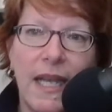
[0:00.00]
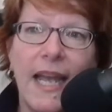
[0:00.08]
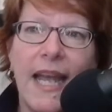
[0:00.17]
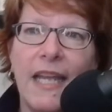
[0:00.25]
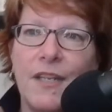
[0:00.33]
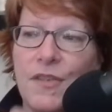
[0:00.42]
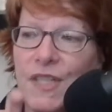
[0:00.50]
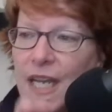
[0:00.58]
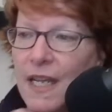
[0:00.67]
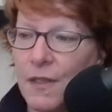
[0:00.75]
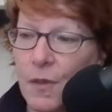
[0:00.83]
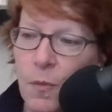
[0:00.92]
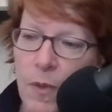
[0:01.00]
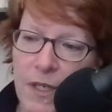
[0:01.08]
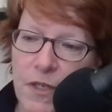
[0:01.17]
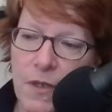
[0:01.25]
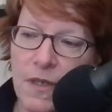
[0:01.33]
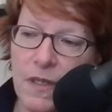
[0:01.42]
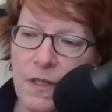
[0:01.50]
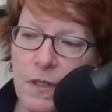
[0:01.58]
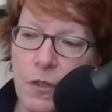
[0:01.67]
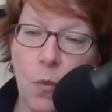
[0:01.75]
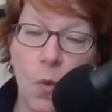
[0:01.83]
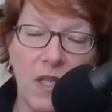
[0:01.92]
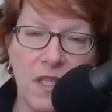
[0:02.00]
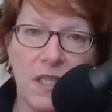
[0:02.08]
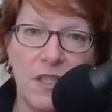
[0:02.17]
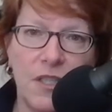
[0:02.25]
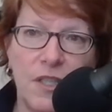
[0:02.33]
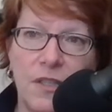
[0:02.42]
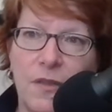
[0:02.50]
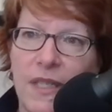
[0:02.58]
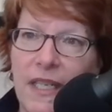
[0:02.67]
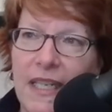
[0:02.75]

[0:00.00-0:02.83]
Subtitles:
and you tell it what you want it to do,